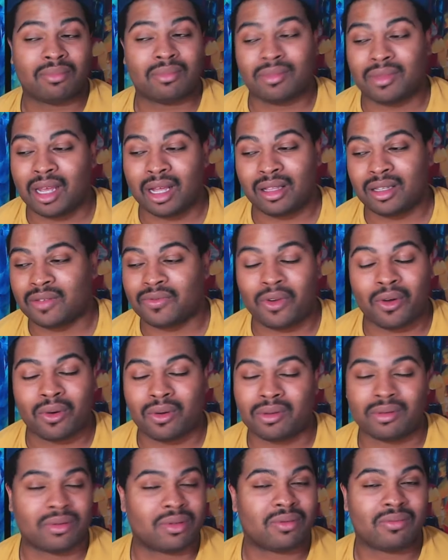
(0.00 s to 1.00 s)
Kelly's
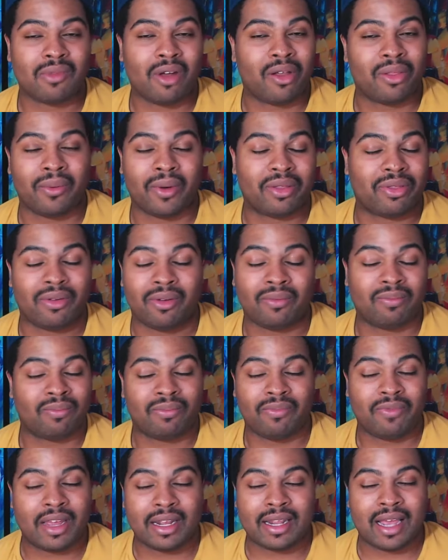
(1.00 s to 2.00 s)
vocals all the way through,
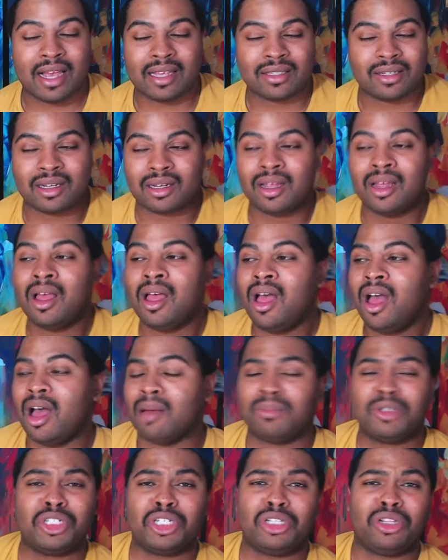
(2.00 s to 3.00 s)
fantastic.
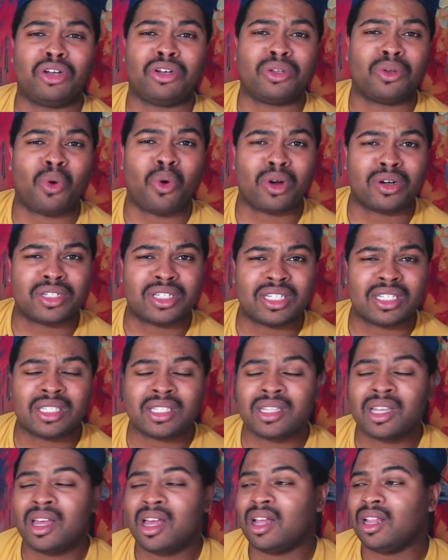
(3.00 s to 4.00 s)
She looked
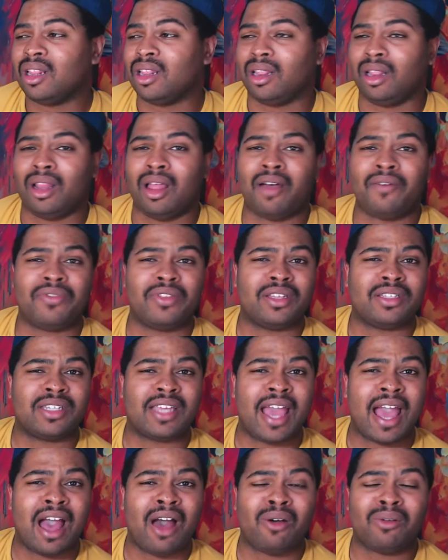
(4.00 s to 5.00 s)
gorgeous. Love this
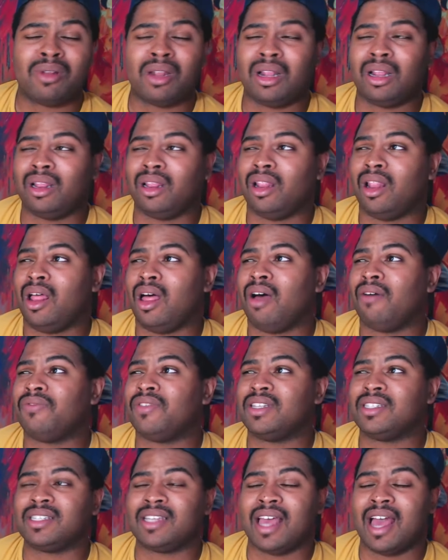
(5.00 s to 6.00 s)
gown. Love
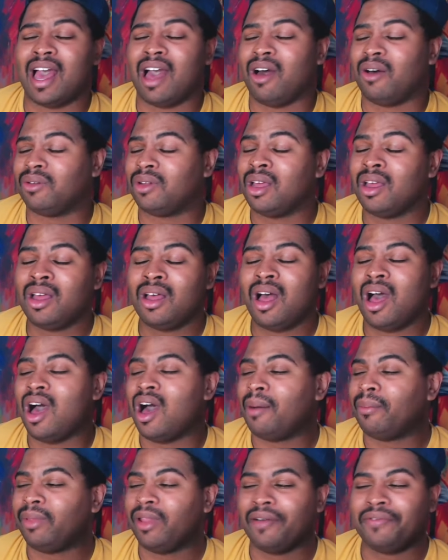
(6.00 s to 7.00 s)
this gown.
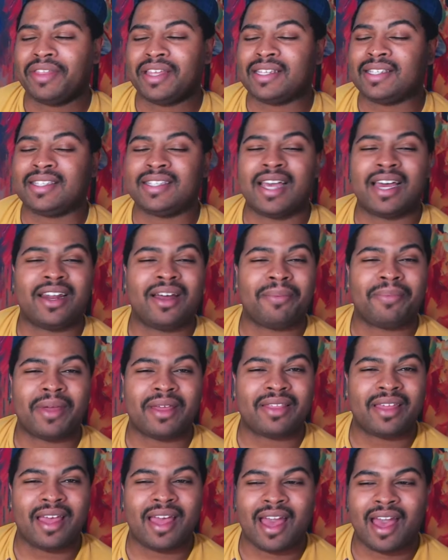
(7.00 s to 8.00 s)
Love this setup
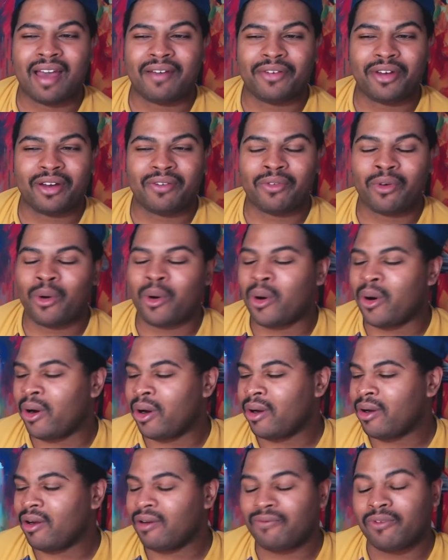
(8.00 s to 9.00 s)
that they have here for
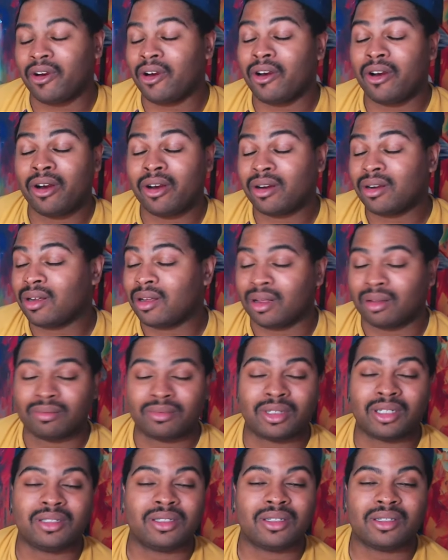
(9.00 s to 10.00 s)
her,
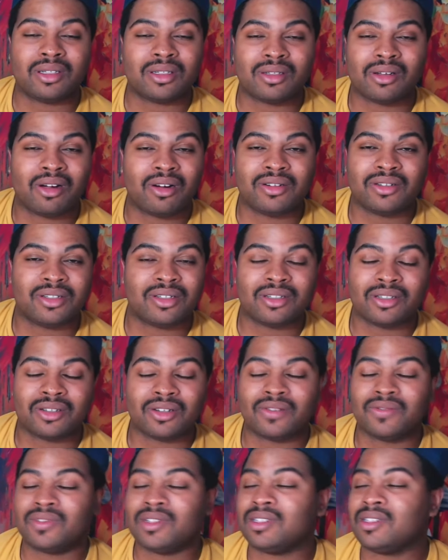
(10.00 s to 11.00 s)
because she's a star and she
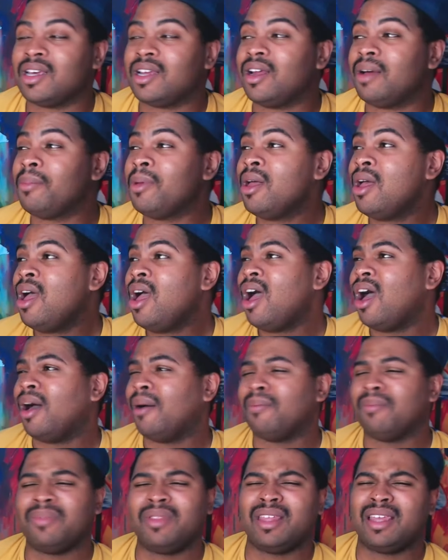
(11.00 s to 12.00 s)
deserves the setup.
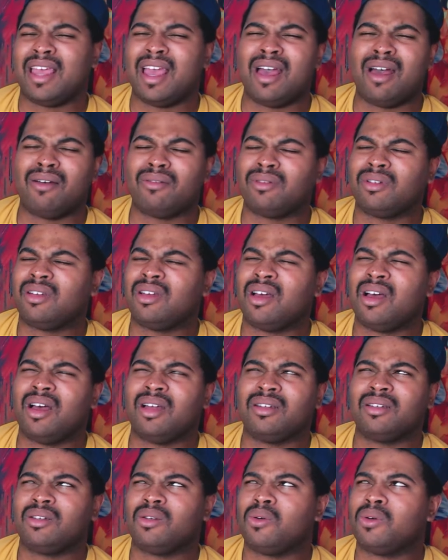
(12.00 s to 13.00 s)
The gown,
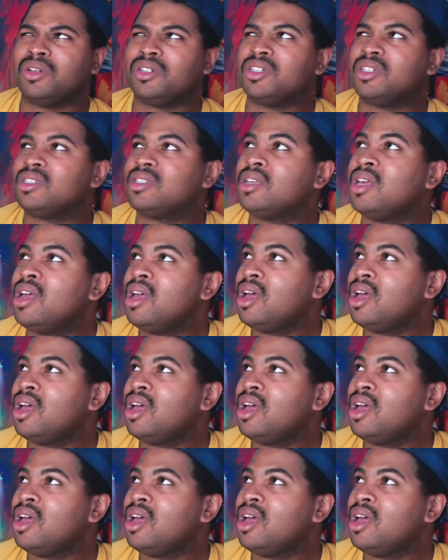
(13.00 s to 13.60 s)
God, gorgeous.